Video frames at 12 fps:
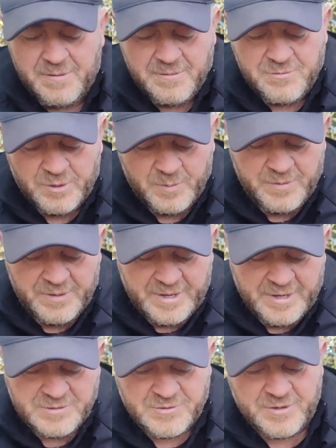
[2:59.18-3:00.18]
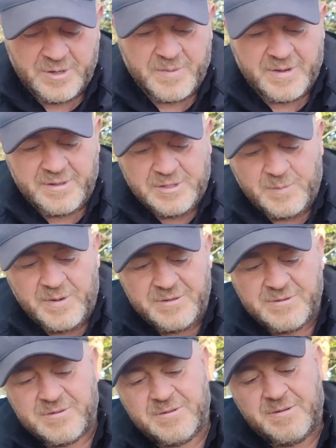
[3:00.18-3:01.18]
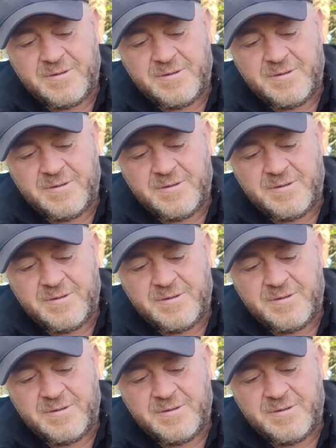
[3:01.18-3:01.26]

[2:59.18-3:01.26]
drop the ashtray back into place,